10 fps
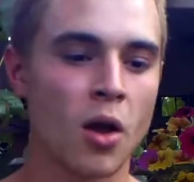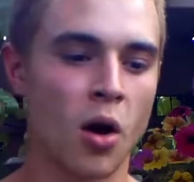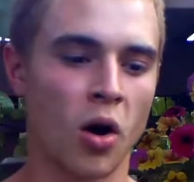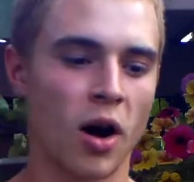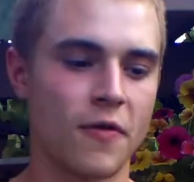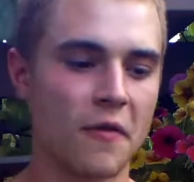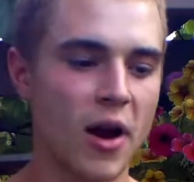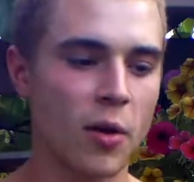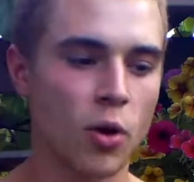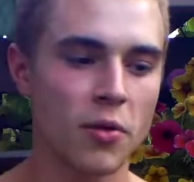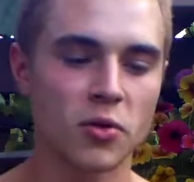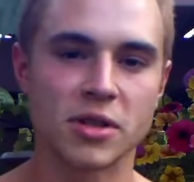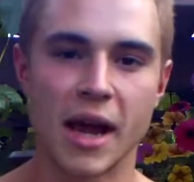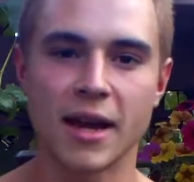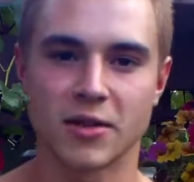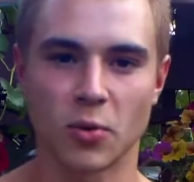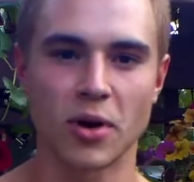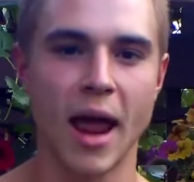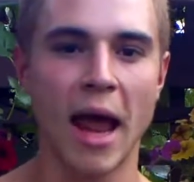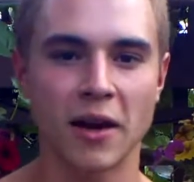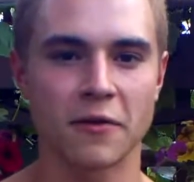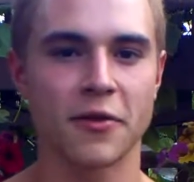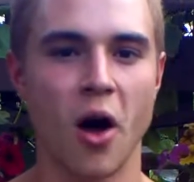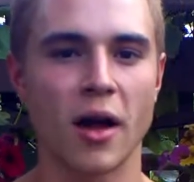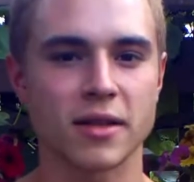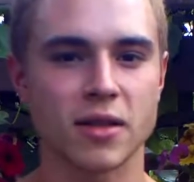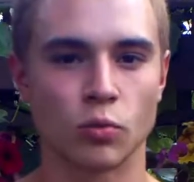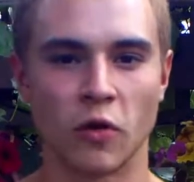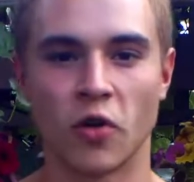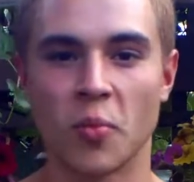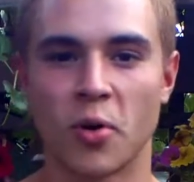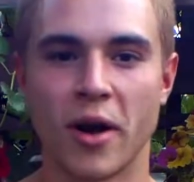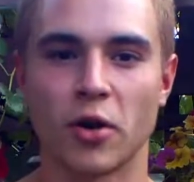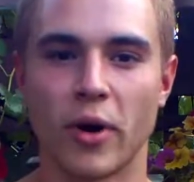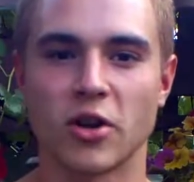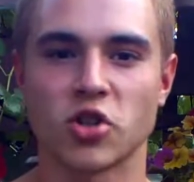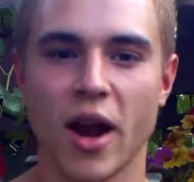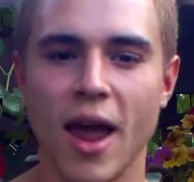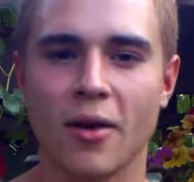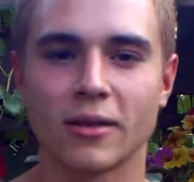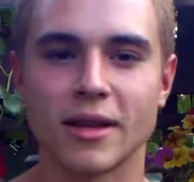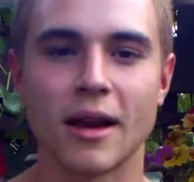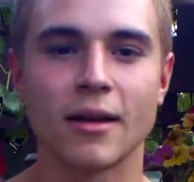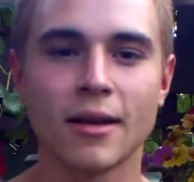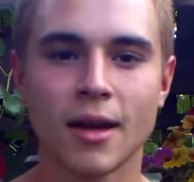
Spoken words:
Or have you ever had one of those days where negative thoughts reverberate around your head all day?